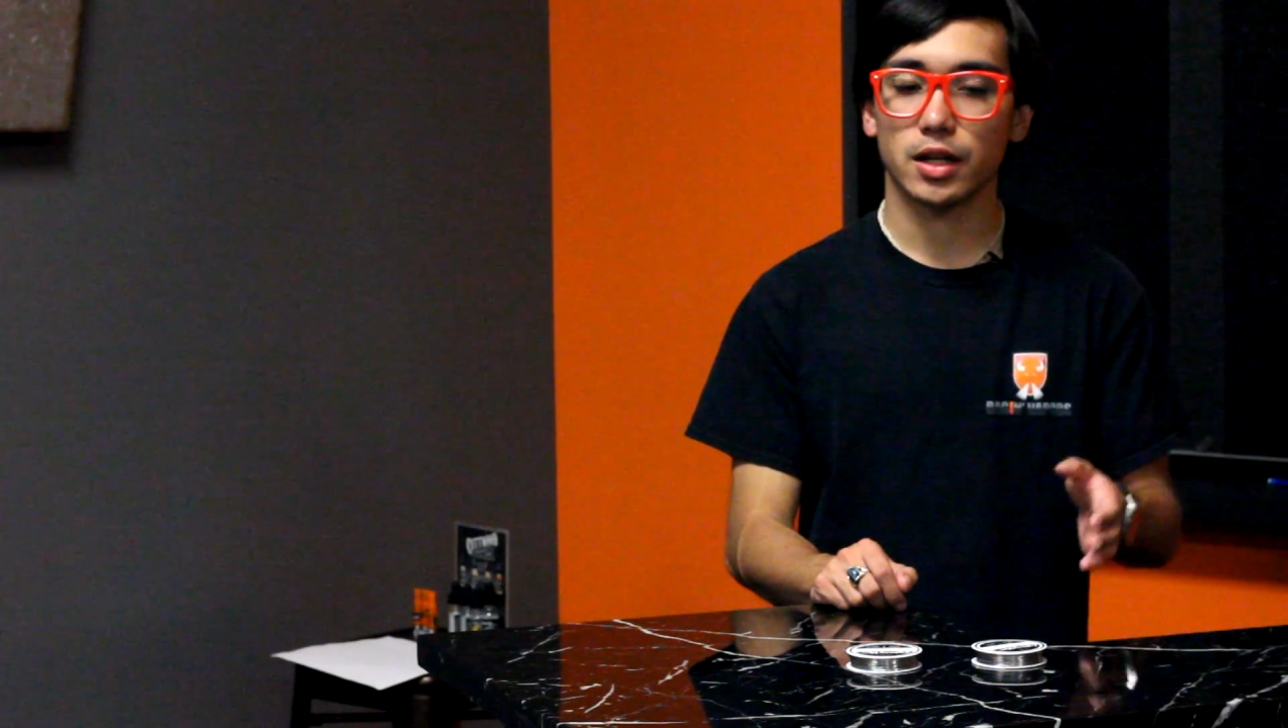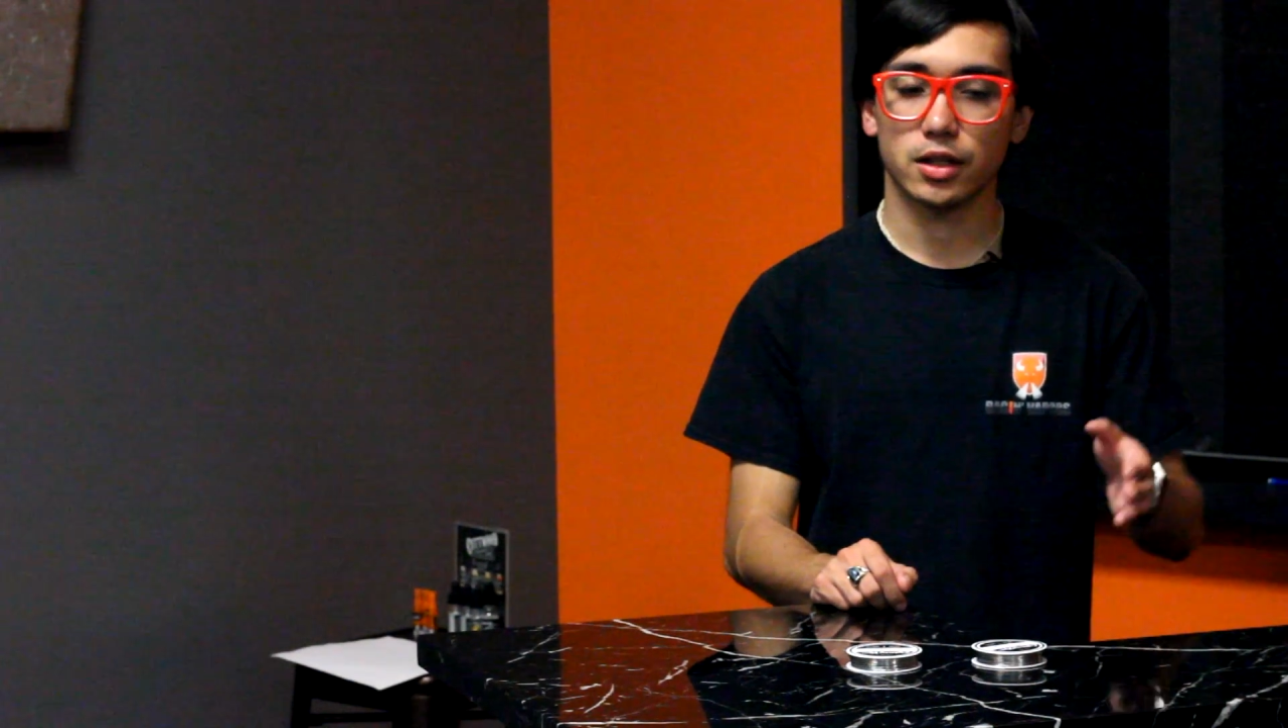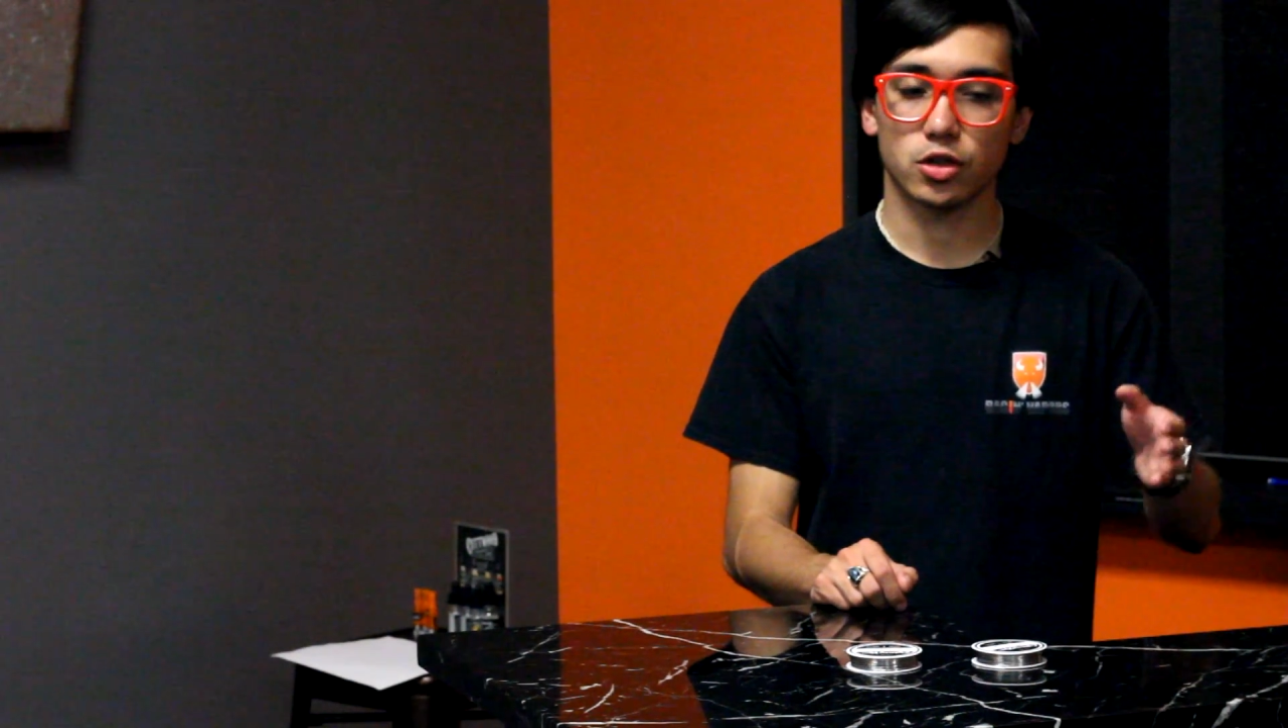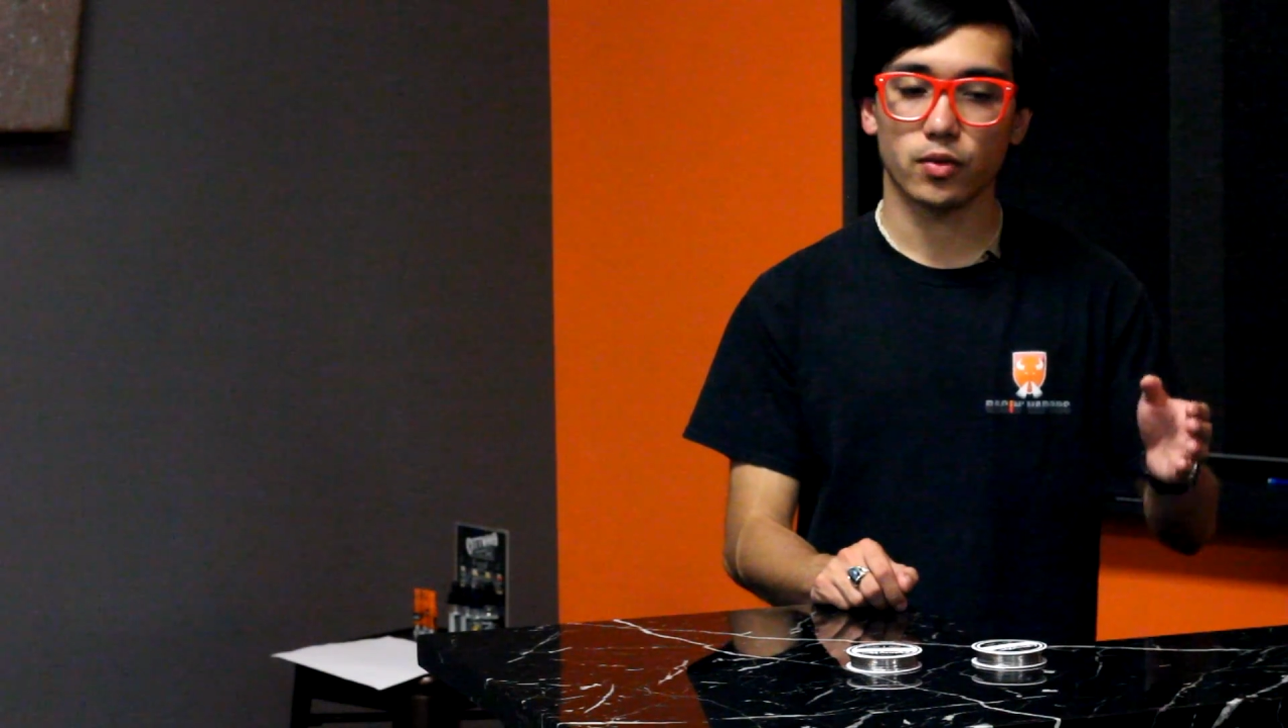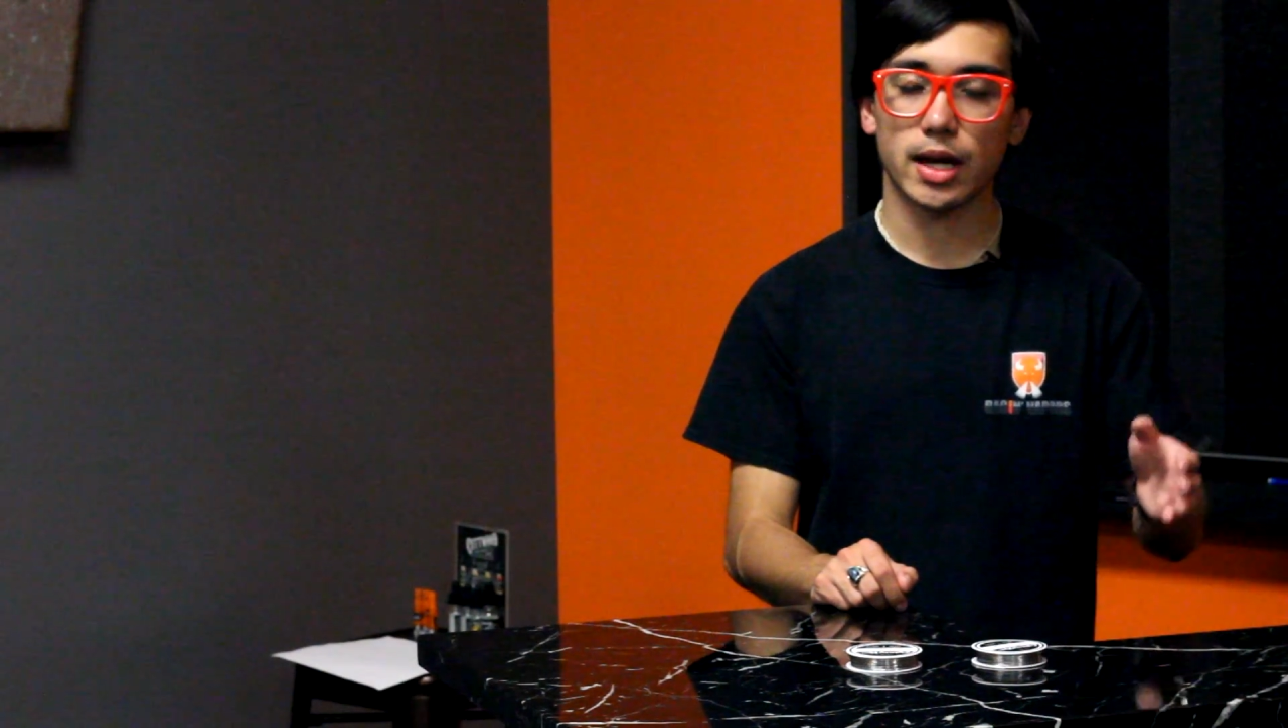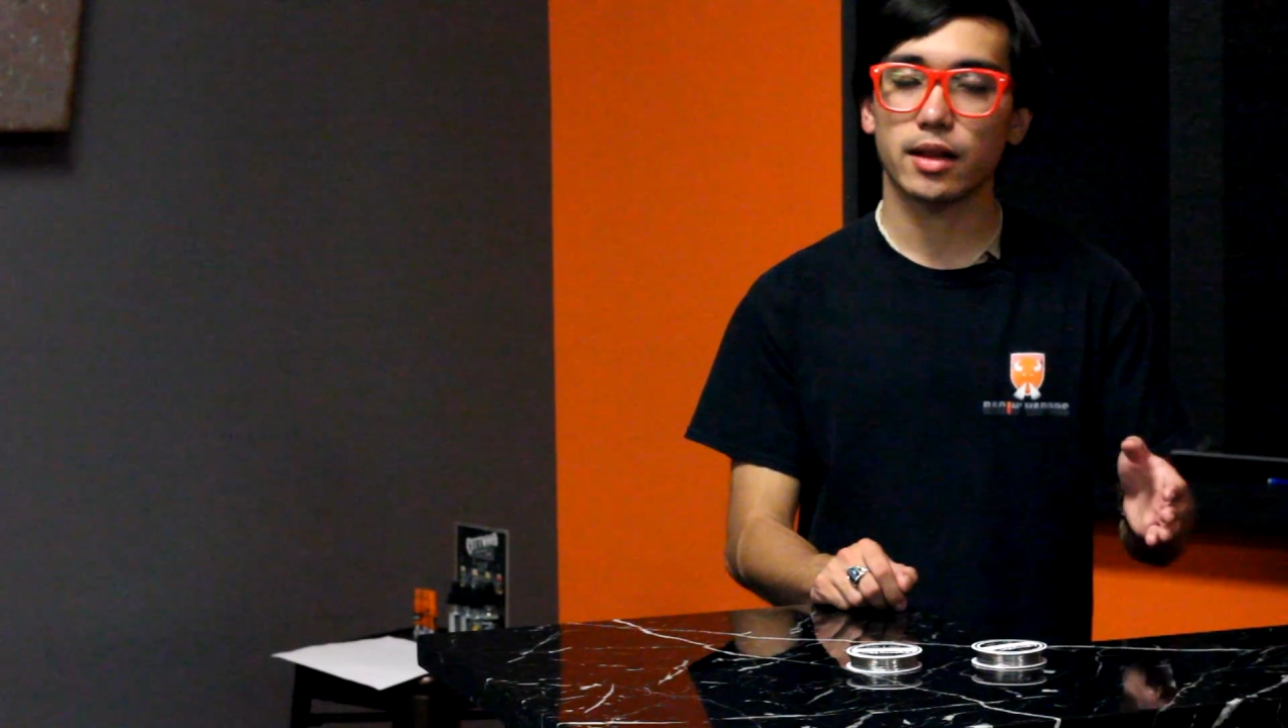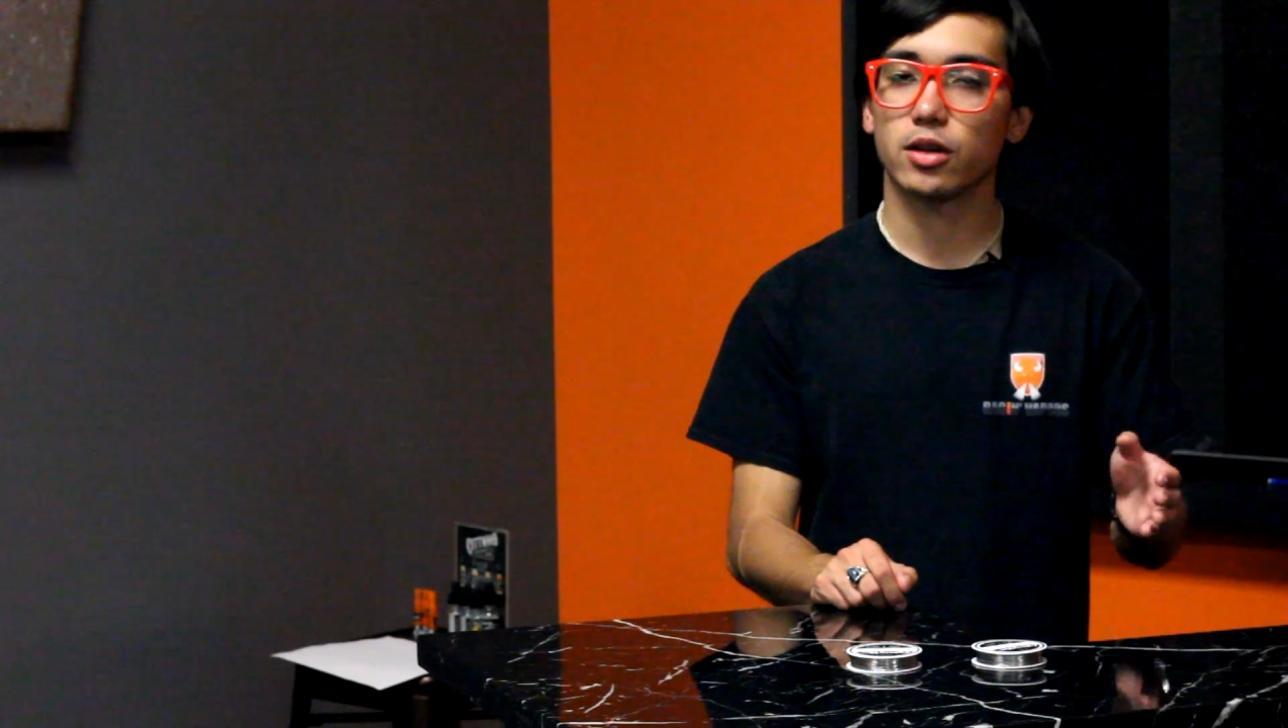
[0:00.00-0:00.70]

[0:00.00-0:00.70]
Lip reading: directly